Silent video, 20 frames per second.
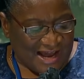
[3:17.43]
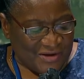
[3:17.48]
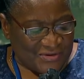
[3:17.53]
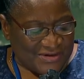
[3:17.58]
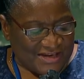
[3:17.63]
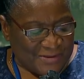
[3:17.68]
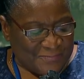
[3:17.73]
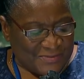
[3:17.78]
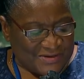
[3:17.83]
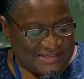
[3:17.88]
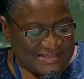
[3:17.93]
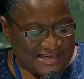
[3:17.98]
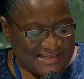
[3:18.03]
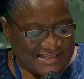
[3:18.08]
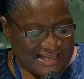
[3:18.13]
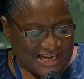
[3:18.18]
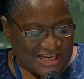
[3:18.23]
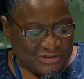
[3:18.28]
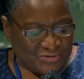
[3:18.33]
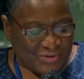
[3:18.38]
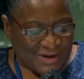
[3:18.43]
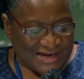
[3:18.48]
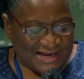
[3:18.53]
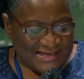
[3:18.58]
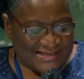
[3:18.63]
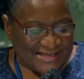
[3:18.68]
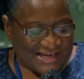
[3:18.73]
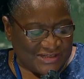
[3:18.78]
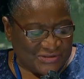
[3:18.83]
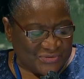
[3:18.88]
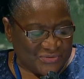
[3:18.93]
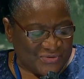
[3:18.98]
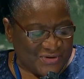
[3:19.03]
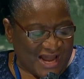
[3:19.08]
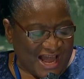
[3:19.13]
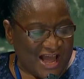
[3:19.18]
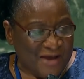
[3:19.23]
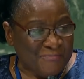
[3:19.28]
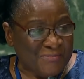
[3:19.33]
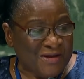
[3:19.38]
Mozambique has made the
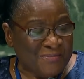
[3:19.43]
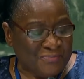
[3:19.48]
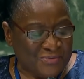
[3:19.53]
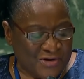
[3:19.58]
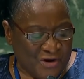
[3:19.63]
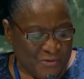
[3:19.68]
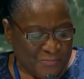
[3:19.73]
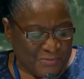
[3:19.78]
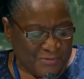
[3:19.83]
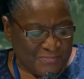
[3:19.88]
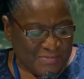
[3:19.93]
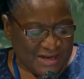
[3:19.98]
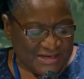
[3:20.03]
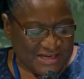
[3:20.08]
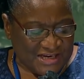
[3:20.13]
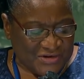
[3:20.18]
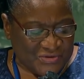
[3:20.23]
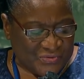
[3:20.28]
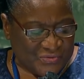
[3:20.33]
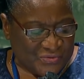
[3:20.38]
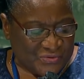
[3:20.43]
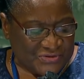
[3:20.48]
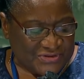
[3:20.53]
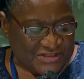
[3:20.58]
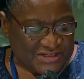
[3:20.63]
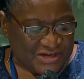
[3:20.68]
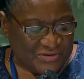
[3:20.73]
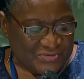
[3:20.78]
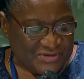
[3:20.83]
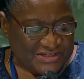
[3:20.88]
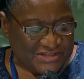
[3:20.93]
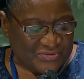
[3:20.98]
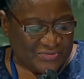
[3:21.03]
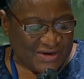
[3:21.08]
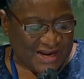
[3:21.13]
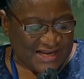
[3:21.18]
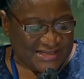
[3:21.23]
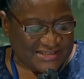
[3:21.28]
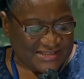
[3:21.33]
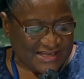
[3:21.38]
decision to prevent its
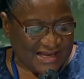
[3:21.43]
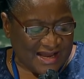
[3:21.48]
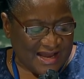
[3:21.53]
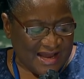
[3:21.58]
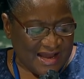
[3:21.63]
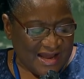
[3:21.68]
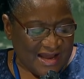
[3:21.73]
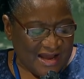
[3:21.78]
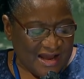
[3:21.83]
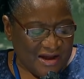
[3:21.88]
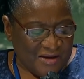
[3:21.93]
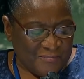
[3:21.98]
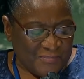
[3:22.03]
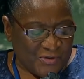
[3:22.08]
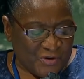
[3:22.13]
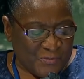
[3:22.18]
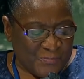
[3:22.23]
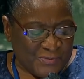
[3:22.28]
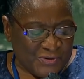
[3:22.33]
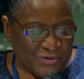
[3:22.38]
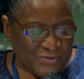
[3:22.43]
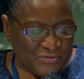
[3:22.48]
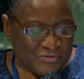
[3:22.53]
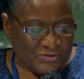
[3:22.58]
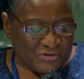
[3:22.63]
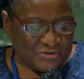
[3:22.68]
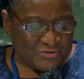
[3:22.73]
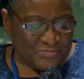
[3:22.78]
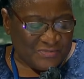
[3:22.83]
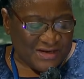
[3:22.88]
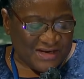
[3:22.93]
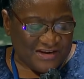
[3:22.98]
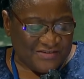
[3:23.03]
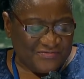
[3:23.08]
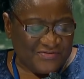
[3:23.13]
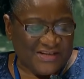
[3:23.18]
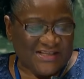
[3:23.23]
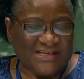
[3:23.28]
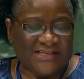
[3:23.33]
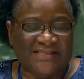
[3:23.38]
candidature to be
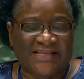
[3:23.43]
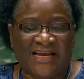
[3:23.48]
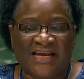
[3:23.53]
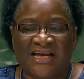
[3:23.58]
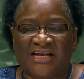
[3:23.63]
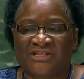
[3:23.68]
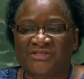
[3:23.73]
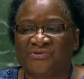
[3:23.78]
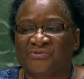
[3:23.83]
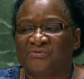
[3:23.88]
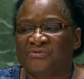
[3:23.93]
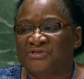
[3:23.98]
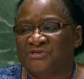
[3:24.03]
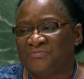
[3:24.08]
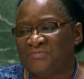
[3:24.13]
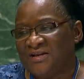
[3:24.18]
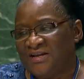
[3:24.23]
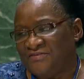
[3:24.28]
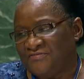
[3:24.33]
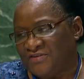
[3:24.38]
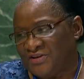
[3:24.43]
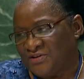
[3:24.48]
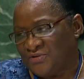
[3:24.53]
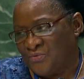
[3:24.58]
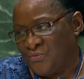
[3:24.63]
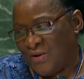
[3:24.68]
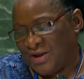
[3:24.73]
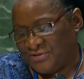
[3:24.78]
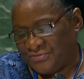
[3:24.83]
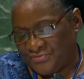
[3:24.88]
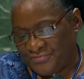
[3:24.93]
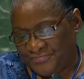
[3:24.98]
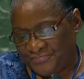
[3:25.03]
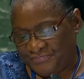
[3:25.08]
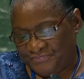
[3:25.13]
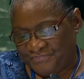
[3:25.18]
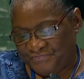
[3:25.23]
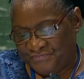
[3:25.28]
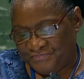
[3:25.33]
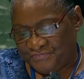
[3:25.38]
non-permanent member of the Security Council
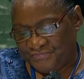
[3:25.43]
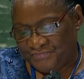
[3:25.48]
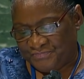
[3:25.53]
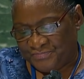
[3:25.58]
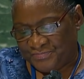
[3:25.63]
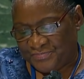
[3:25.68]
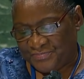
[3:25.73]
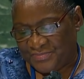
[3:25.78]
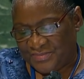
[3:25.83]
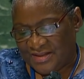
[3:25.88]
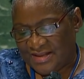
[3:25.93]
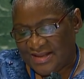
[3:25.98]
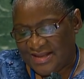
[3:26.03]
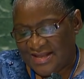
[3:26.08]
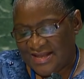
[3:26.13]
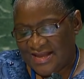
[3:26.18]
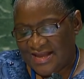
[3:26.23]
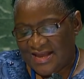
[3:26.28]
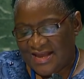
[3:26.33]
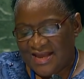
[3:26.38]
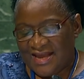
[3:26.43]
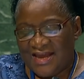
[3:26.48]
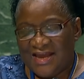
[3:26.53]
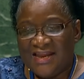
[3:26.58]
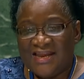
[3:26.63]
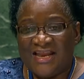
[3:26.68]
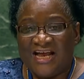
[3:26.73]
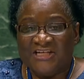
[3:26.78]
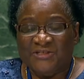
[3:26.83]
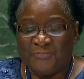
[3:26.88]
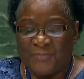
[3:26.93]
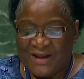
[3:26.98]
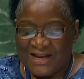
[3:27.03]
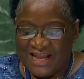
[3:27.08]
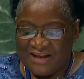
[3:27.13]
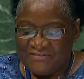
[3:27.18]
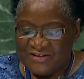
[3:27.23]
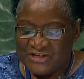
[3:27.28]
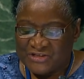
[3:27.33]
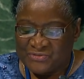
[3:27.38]
in
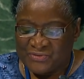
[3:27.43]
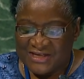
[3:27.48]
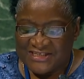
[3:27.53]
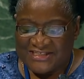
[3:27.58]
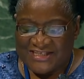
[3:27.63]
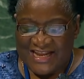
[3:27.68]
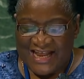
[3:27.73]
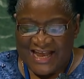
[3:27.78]
2023-2024.